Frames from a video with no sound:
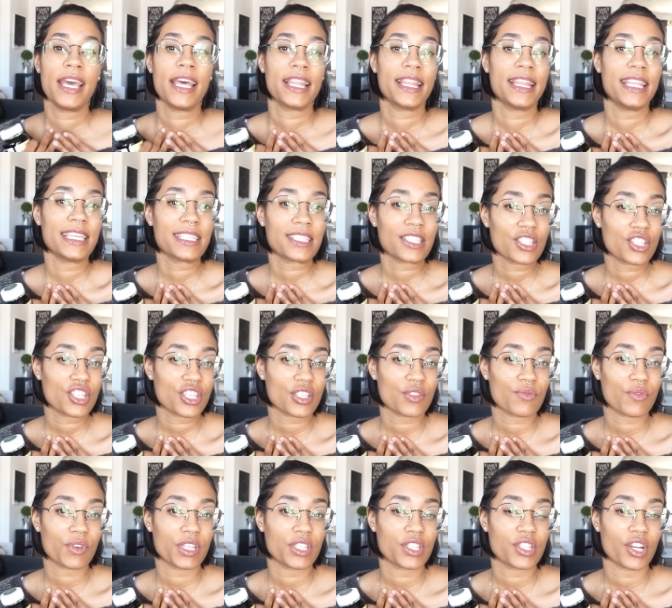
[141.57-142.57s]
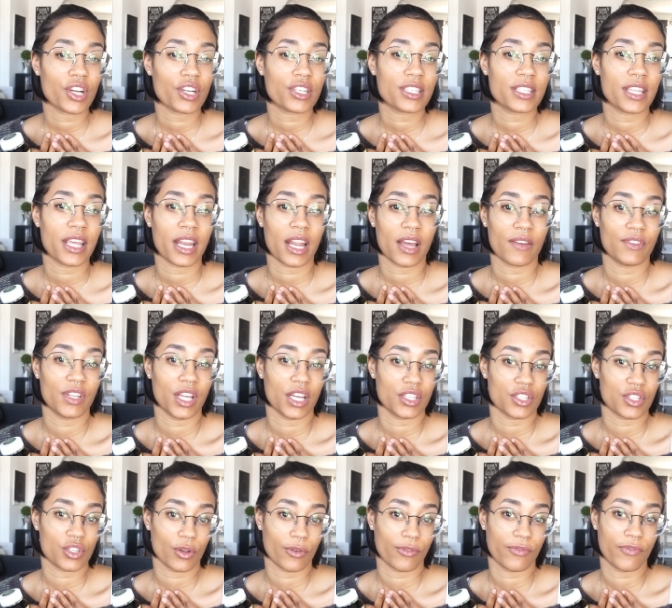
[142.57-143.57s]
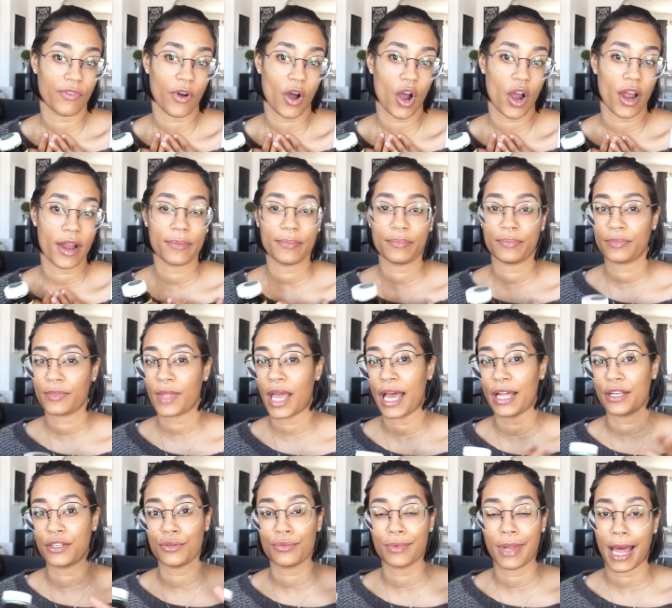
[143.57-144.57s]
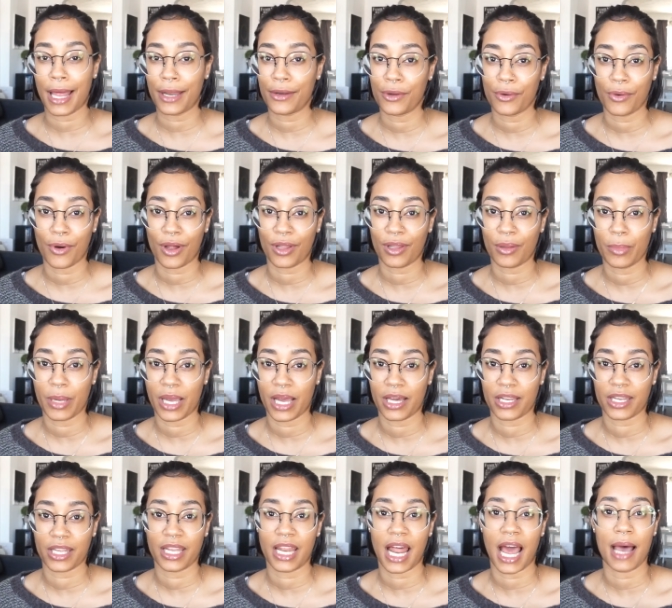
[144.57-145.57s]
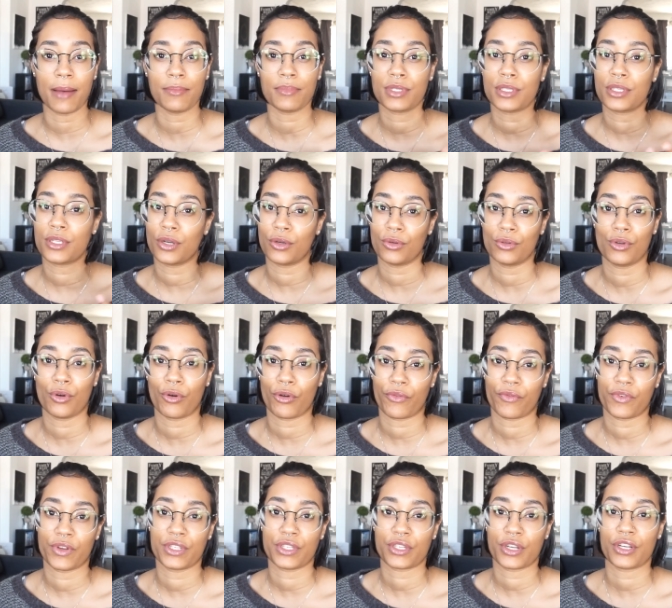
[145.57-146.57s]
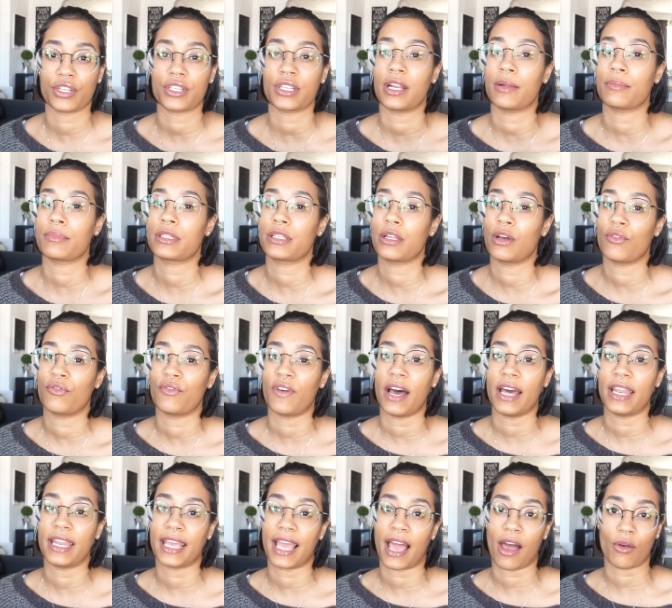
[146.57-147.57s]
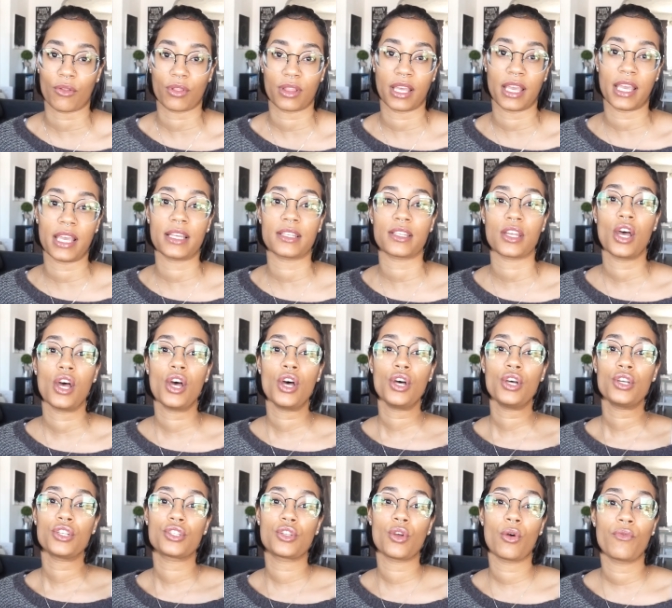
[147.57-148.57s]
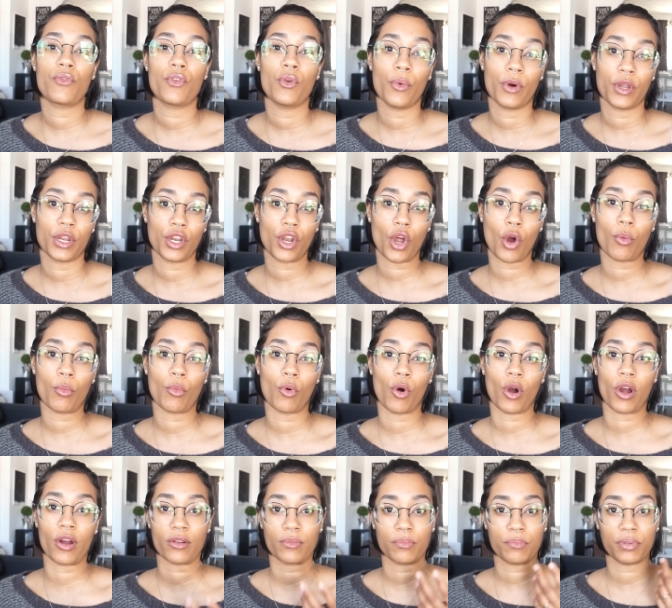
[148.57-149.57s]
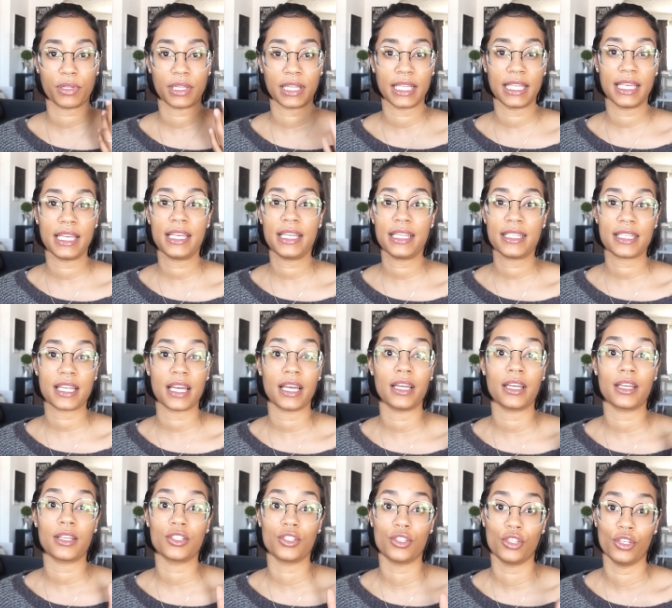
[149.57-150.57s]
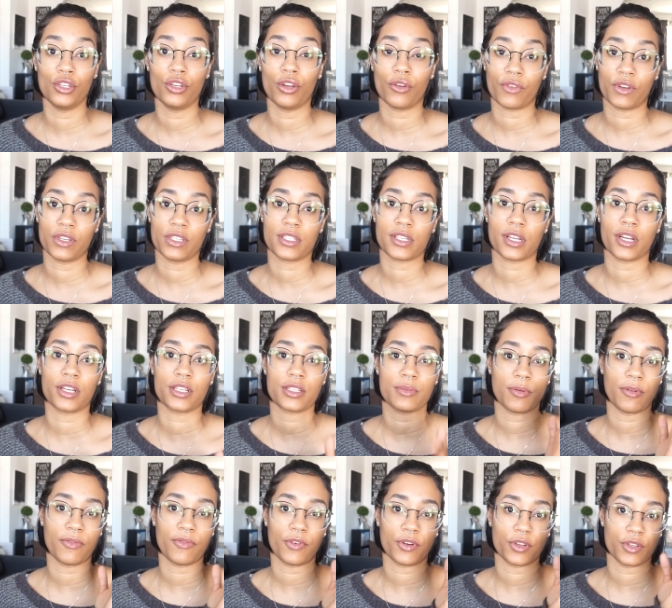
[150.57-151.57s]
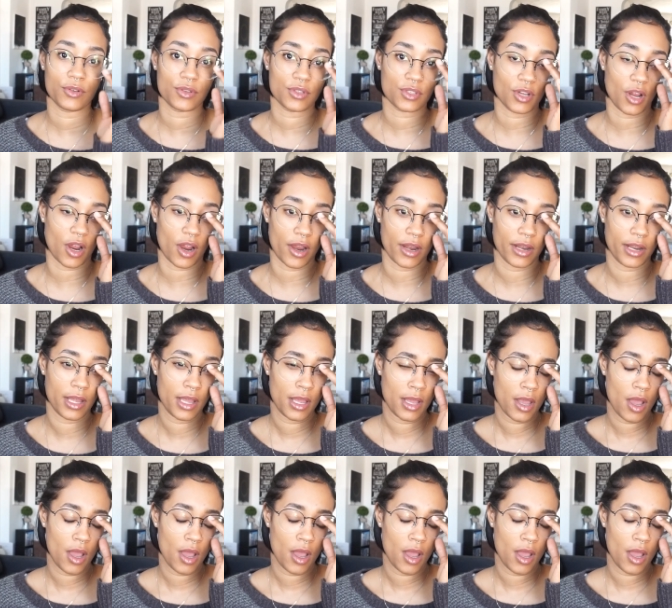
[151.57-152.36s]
This is just research that I've done so far. I do not know all about it. I'm still doing research and I'm still finding out things. So if you want to know more, please do your research before you start.